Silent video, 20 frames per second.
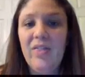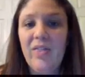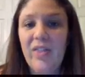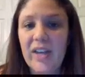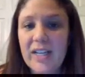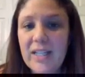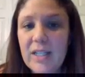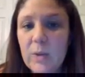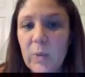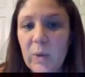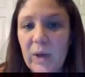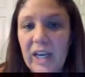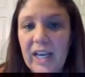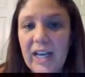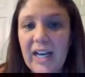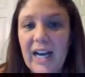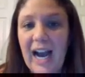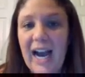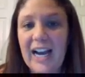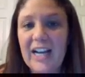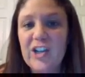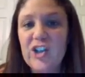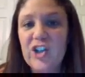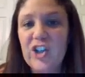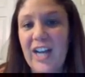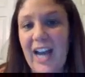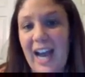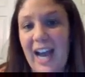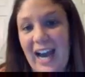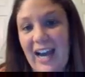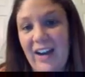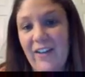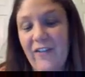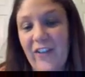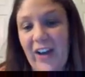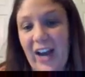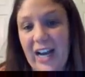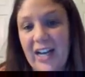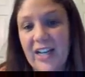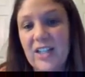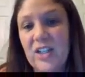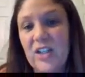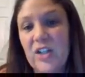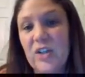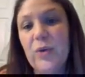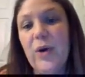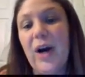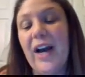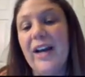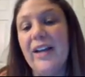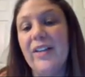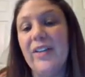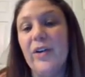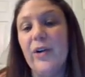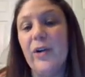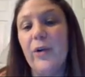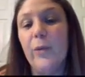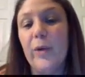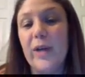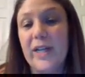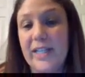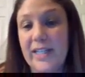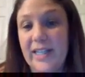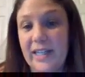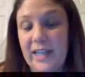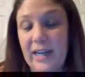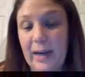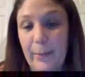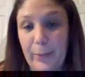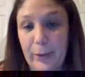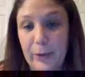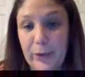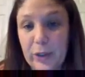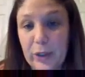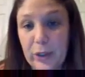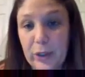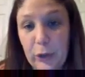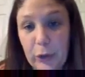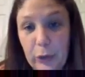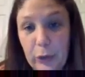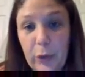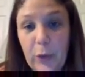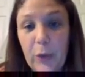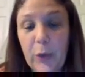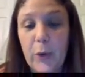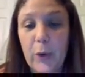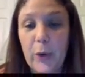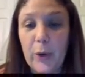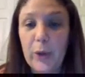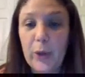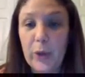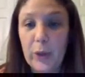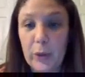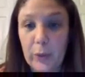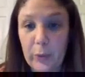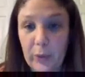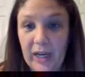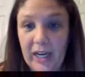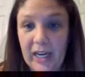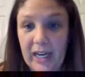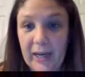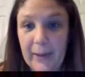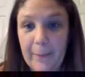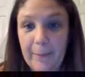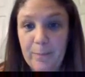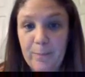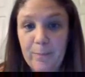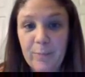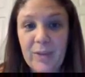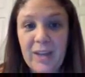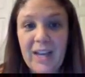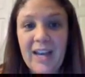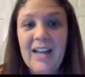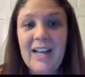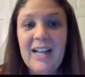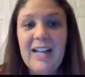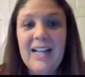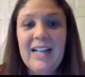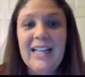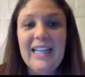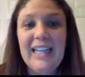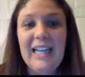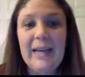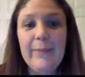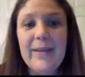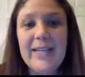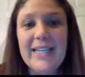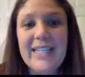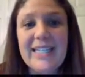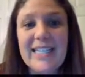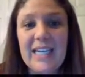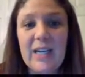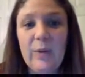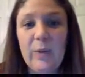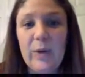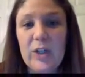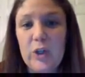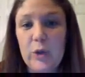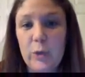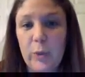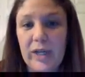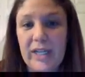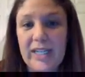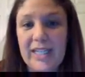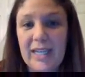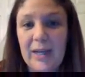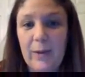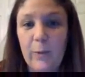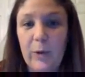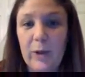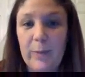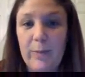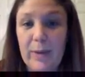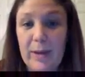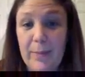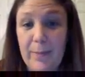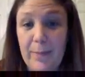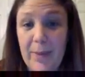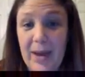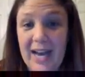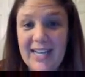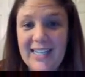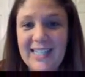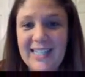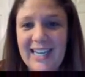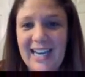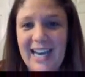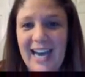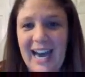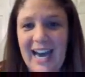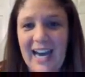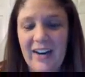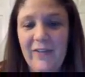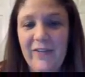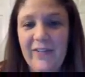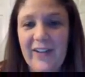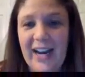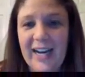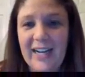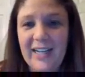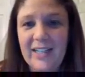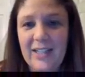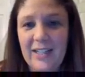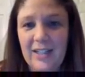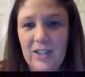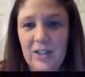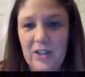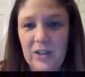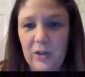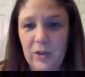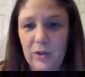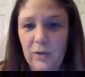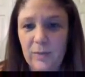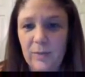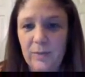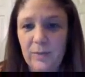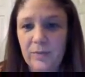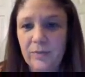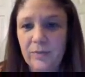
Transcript: This week I should add facts to either reason number 2 or 3. Let me see which reason would be best to add facts to.